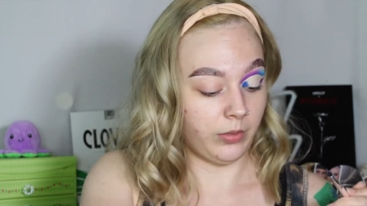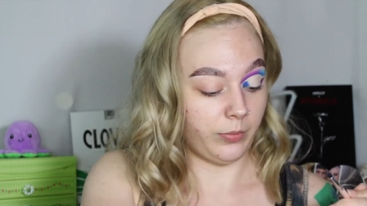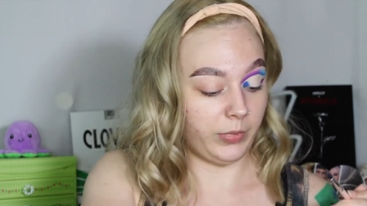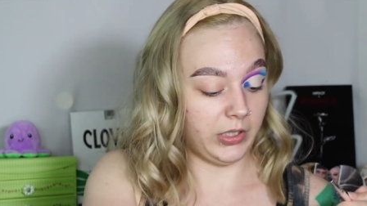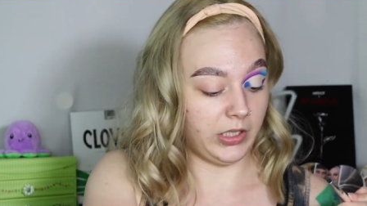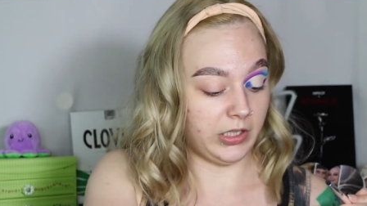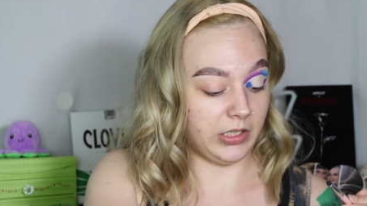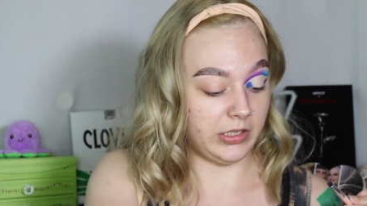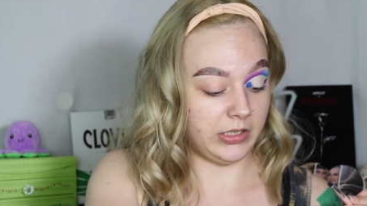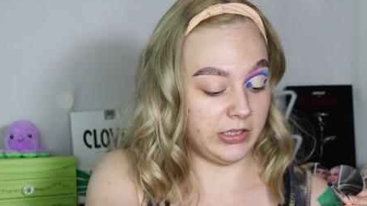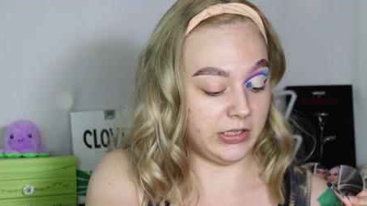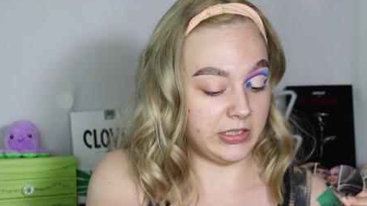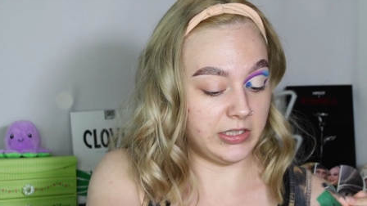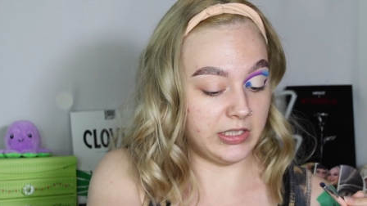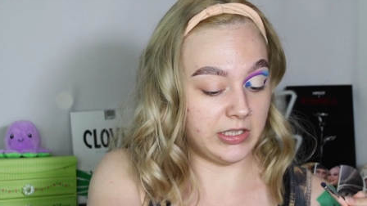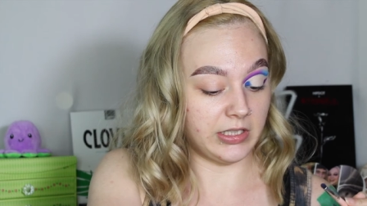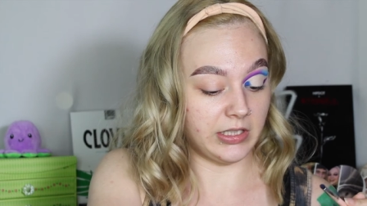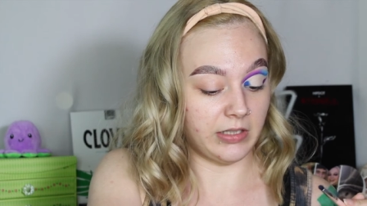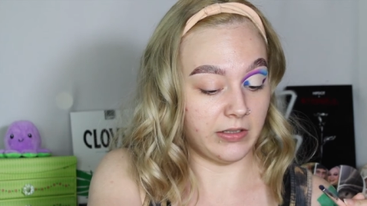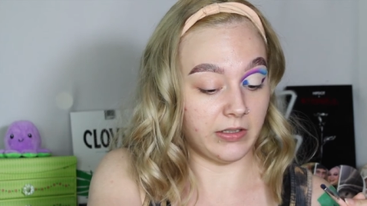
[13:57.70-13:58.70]

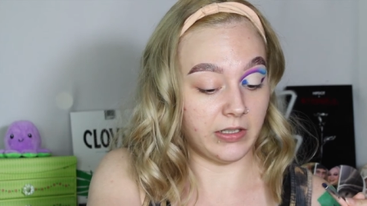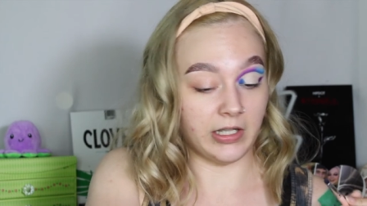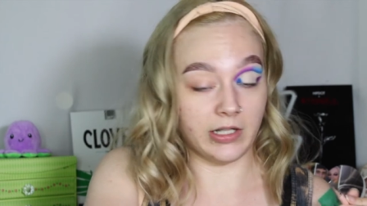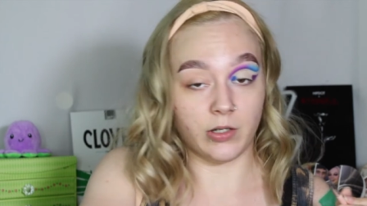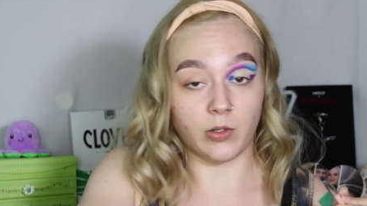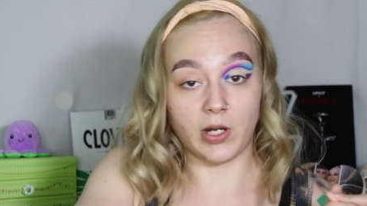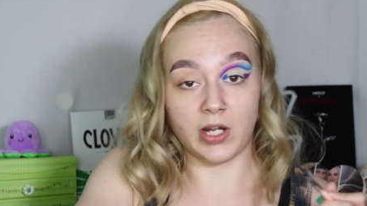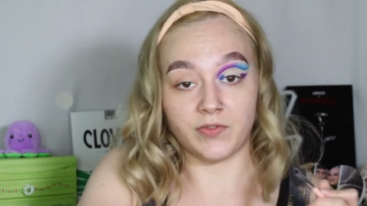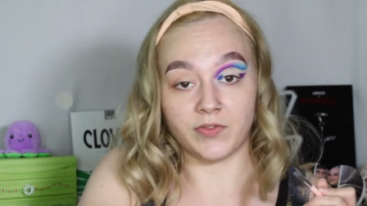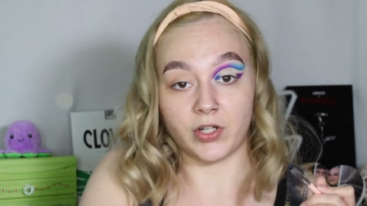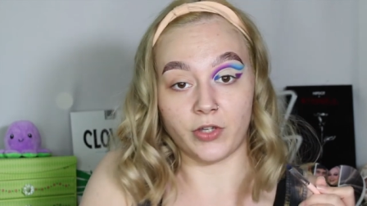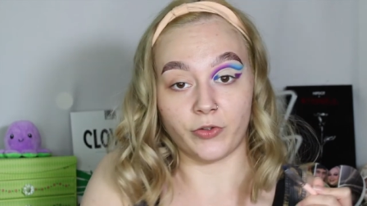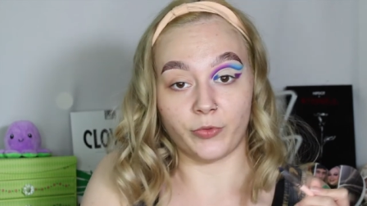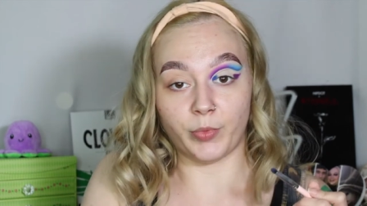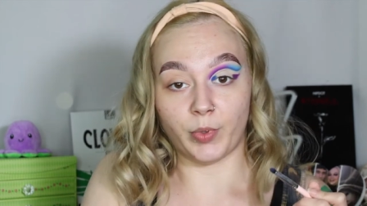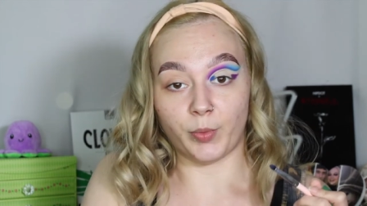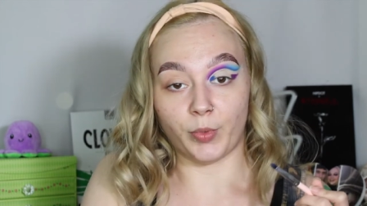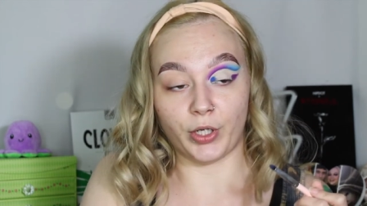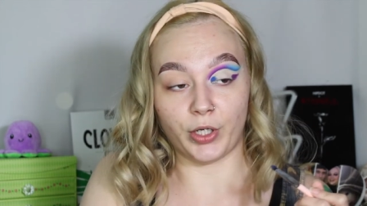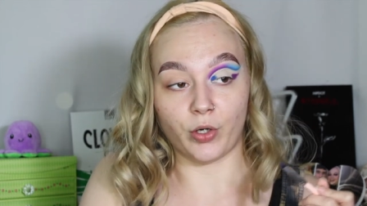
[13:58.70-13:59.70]
because I don't have another
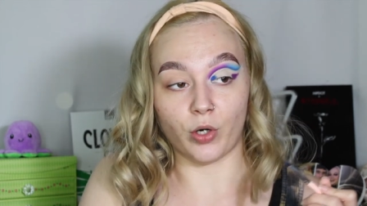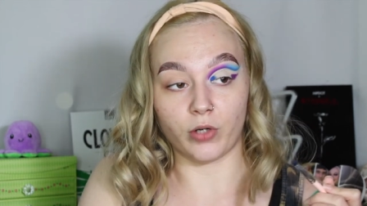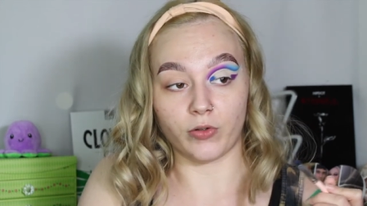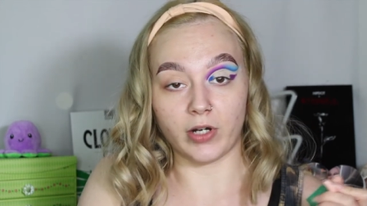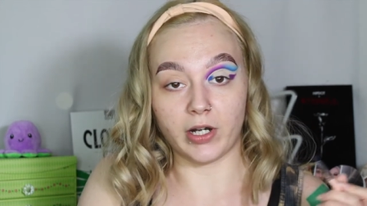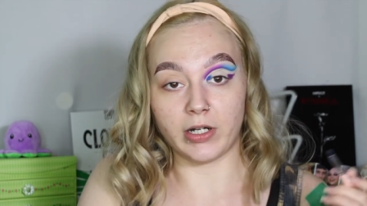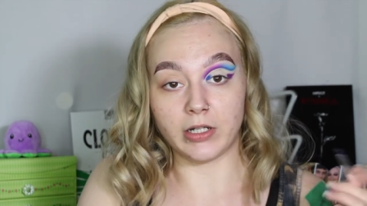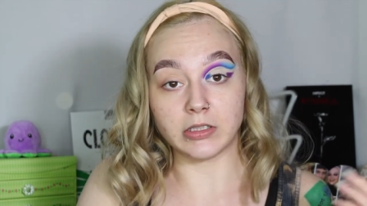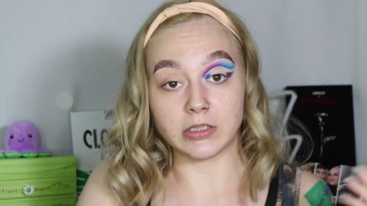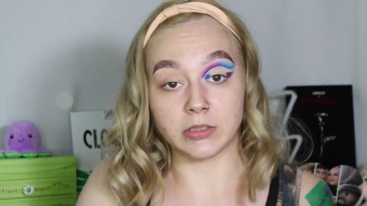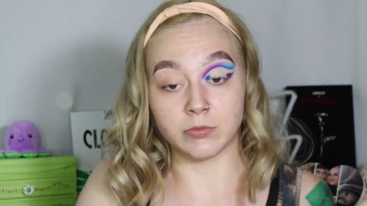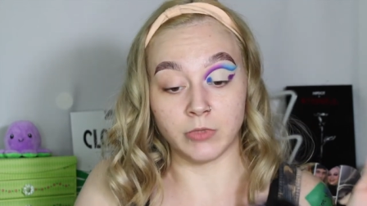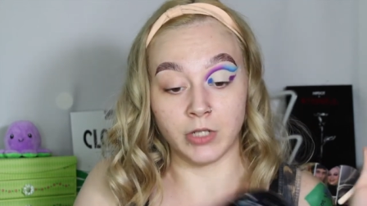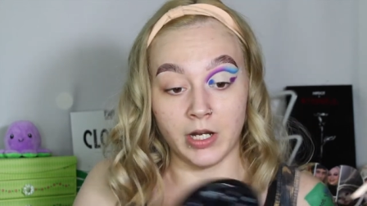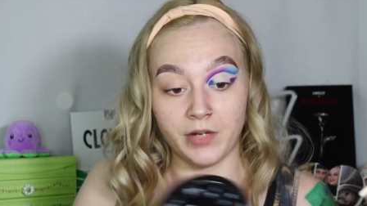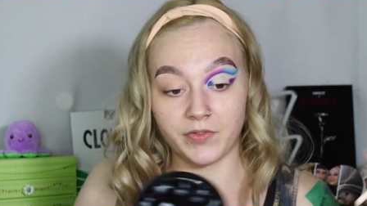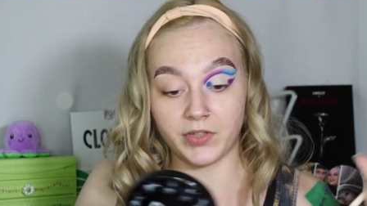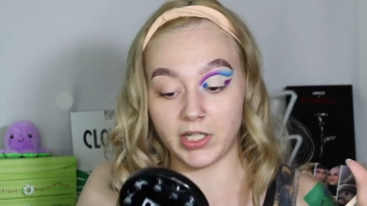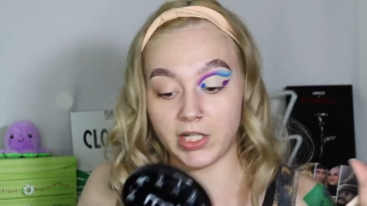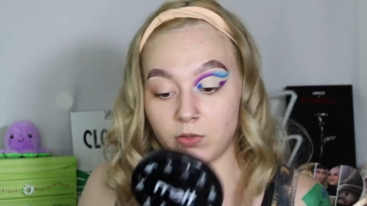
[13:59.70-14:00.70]
memory card right now. So I'm gonna
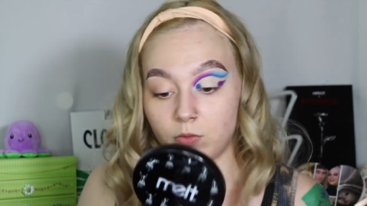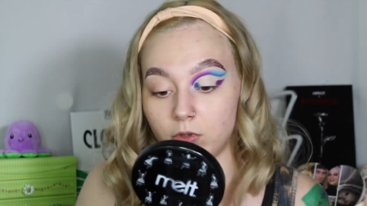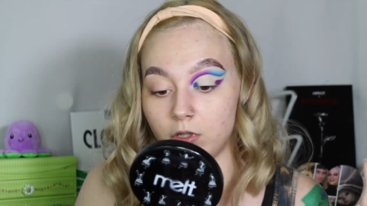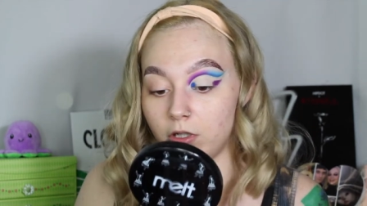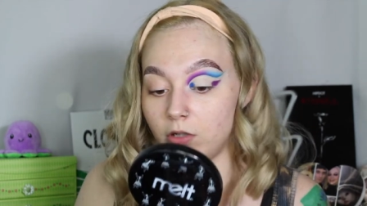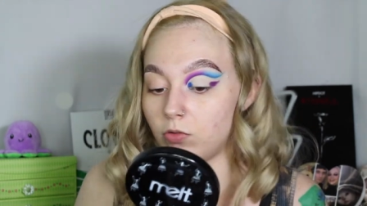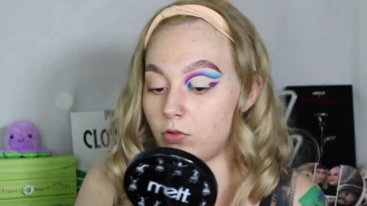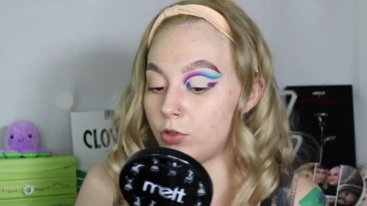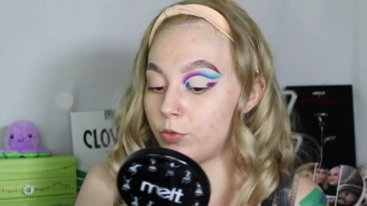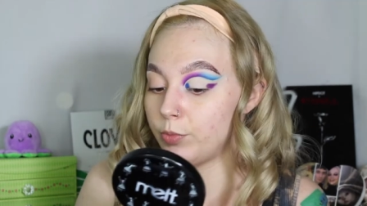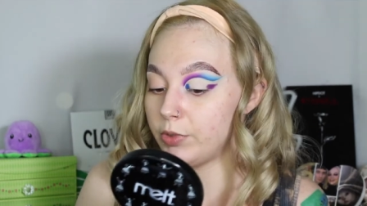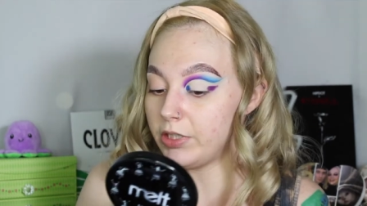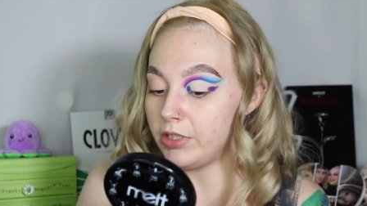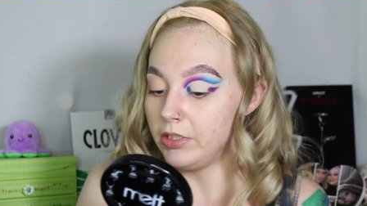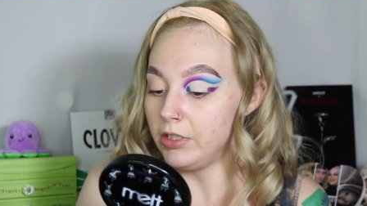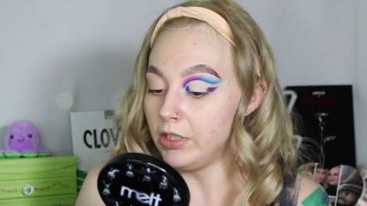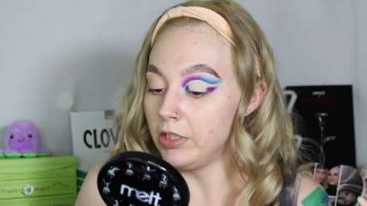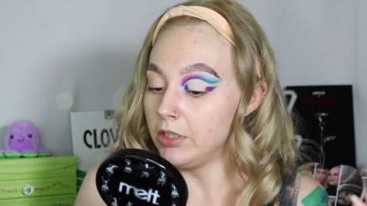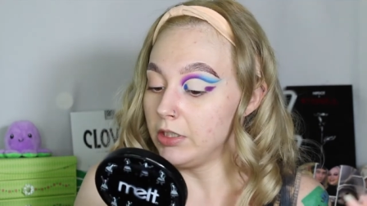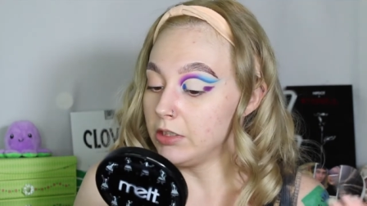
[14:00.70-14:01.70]
have to get one in a little
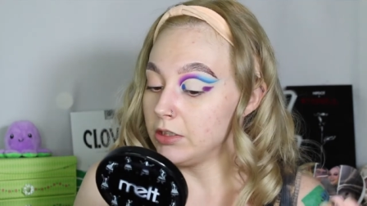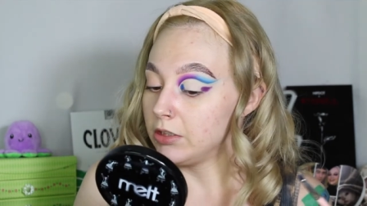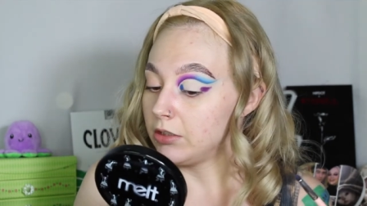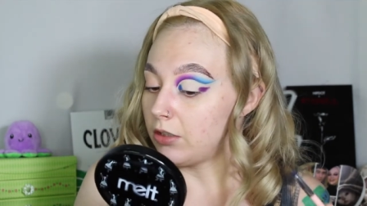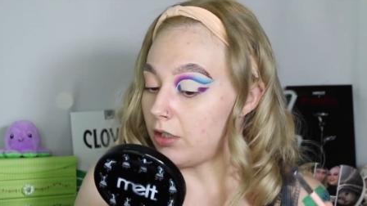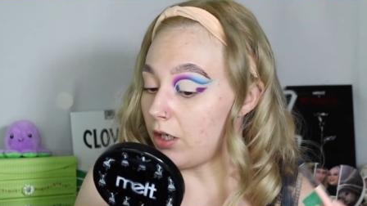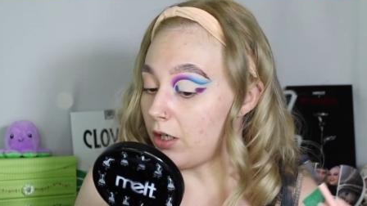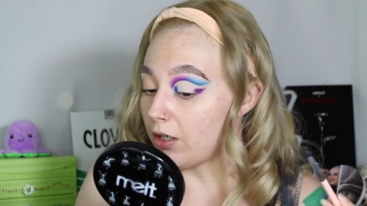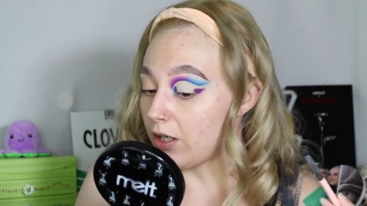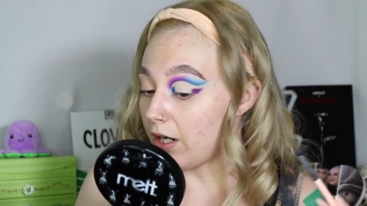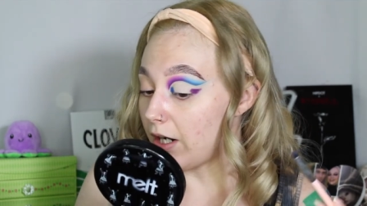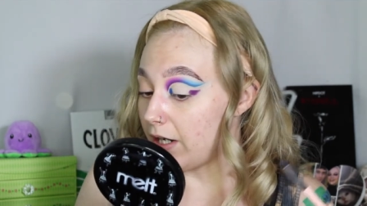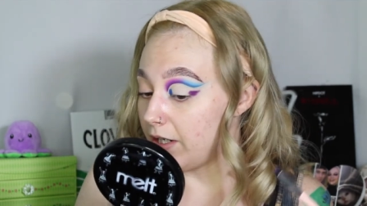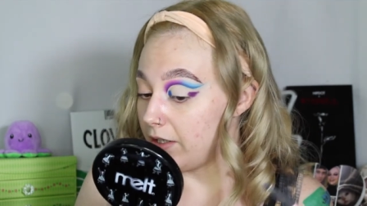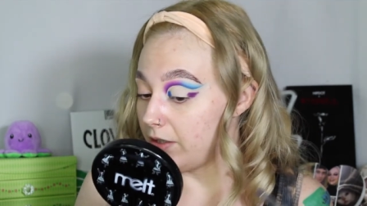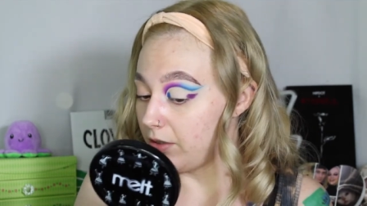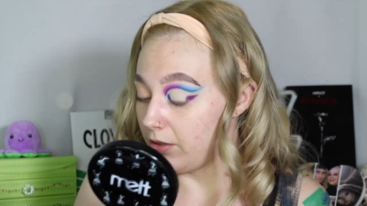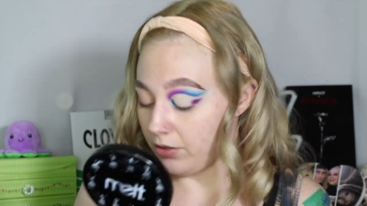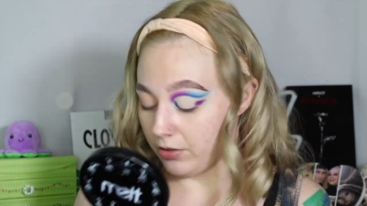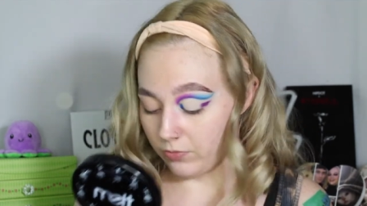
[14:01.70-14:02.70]
bit. All
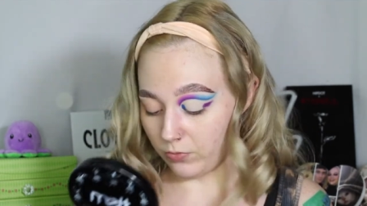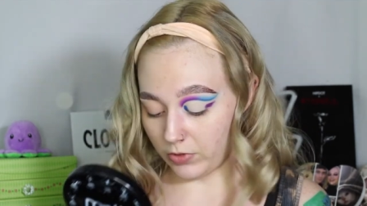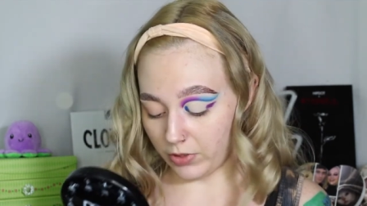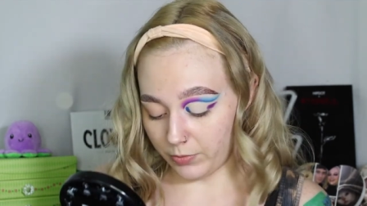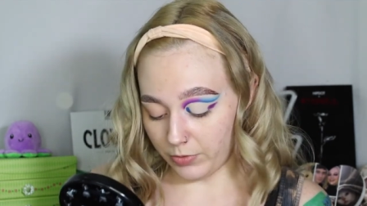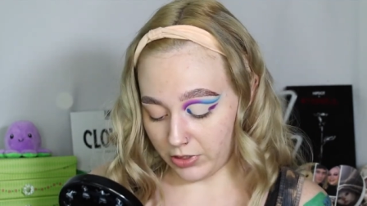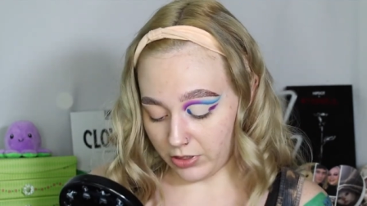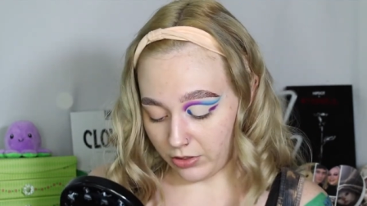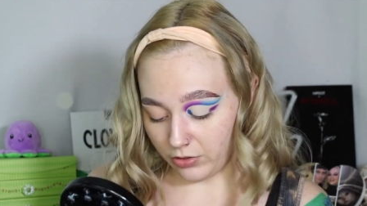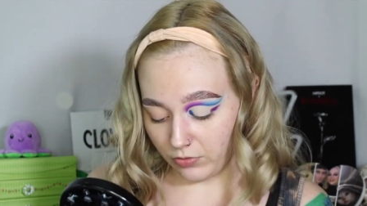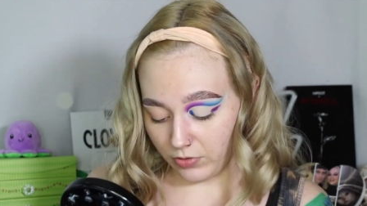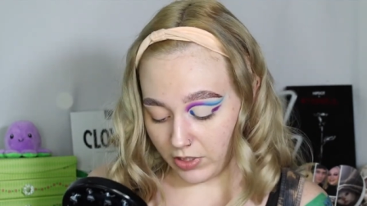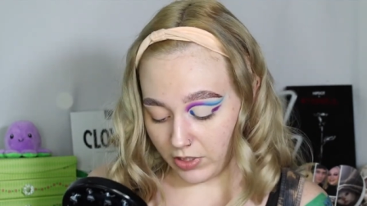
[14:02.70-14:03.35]
right, what I'm gonna do